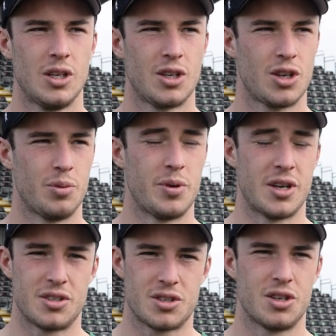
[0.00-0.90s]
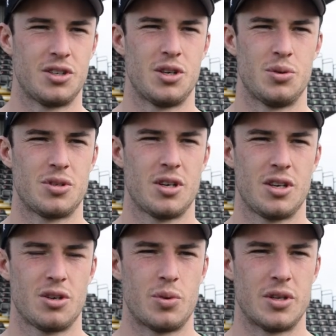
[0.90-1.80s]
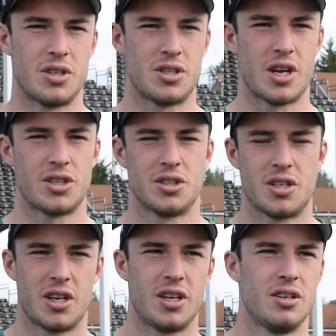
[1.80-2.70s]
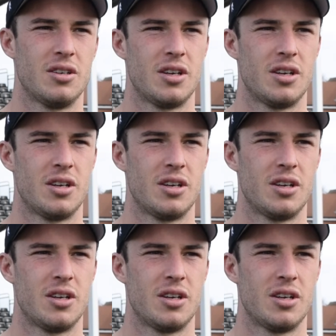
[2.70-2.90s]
Good buzz, good Tuesday, good Wednesday session today.